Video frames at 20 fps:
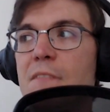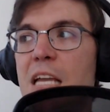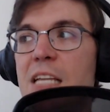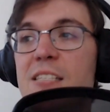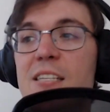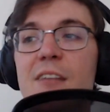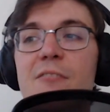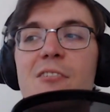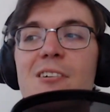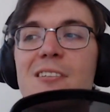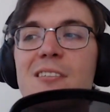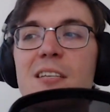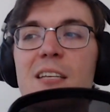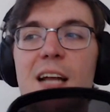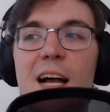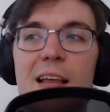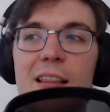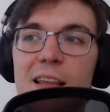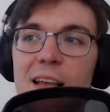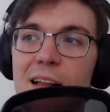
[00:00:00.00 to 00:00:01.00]
Endeavor has
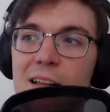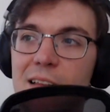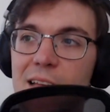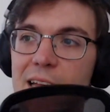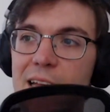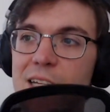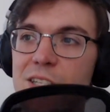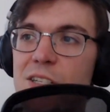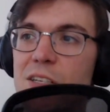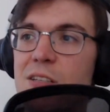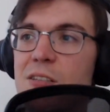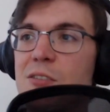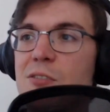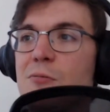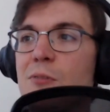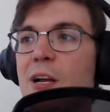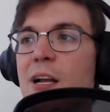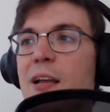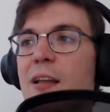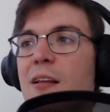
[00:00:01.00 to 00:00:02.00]
denied the allegations,
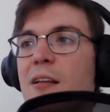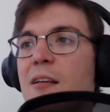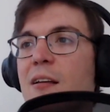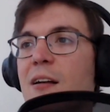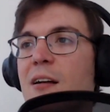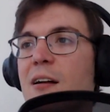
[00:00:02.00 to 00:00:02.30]
right?